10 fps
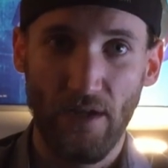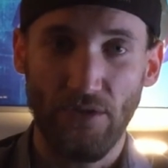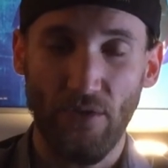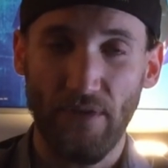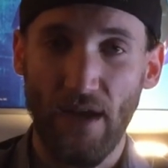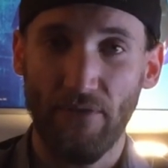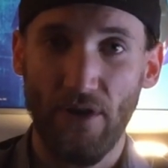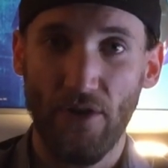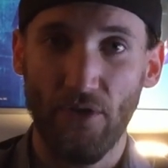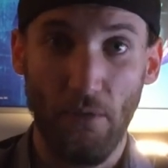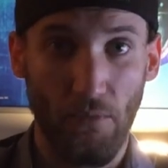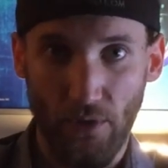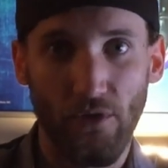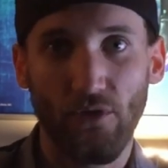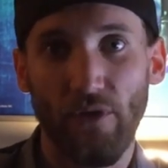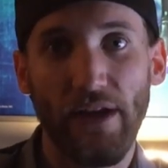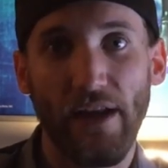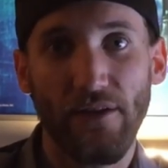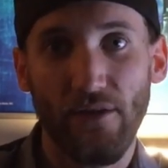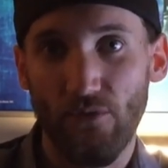So if you have another great
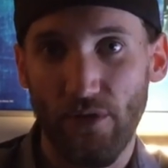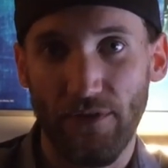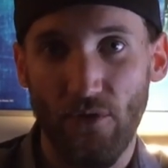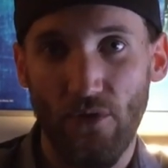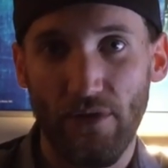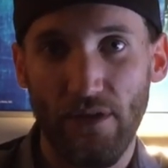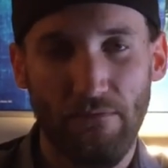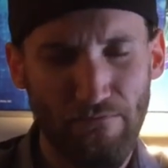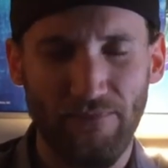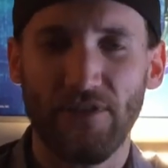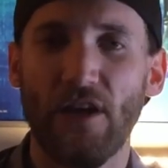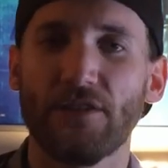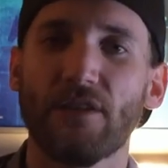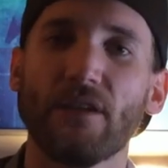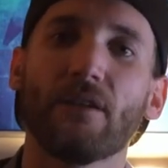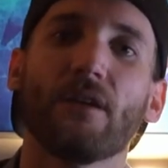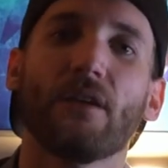idea you want to throw on there, toss it in,